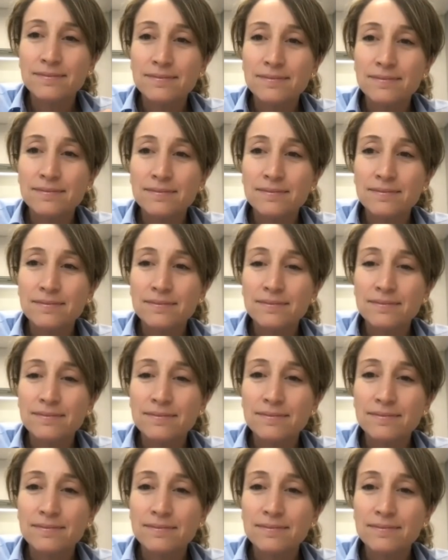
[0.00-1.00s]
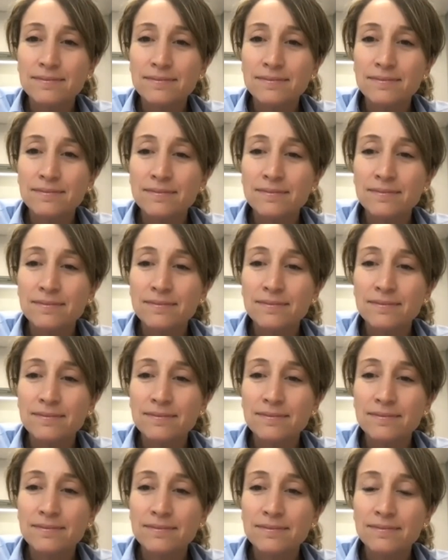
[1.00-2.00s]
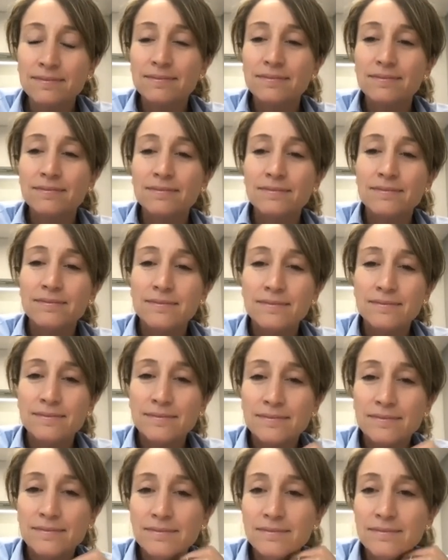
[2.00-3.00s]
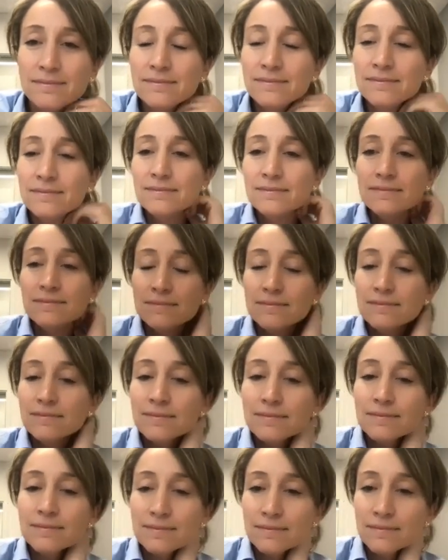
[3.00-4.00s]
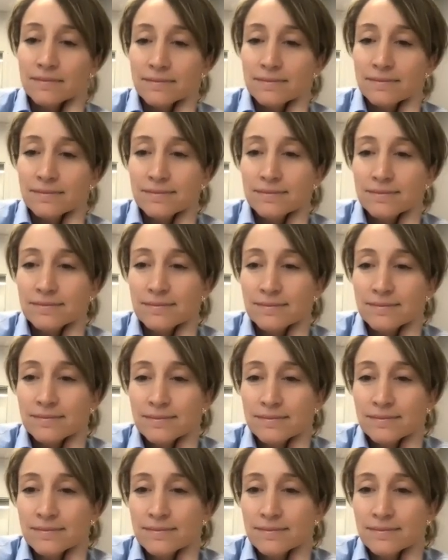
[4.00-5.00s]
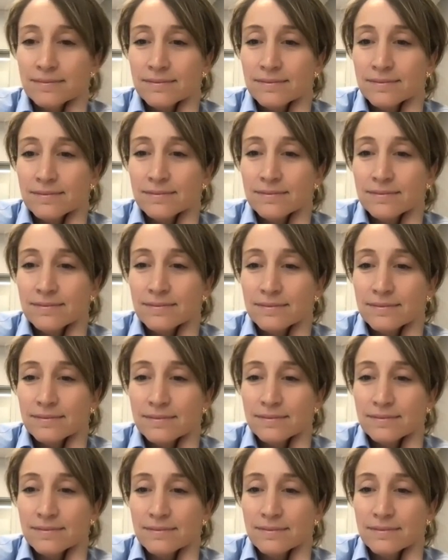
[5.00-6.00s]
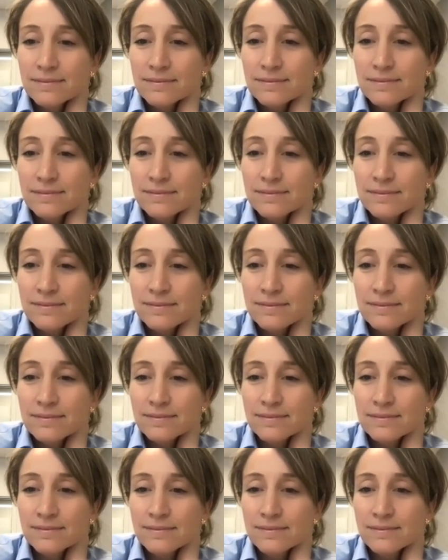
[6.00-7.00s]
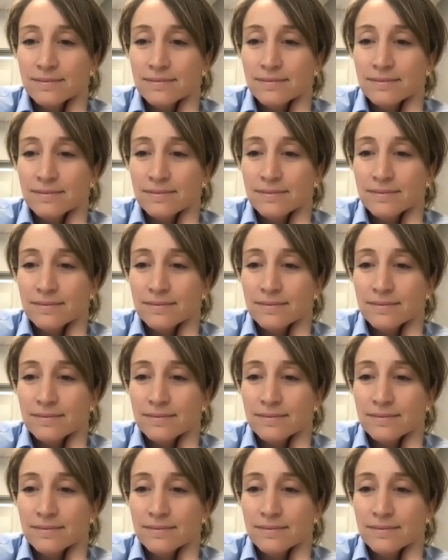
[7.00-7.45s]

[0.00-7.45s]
This person isn't speaking.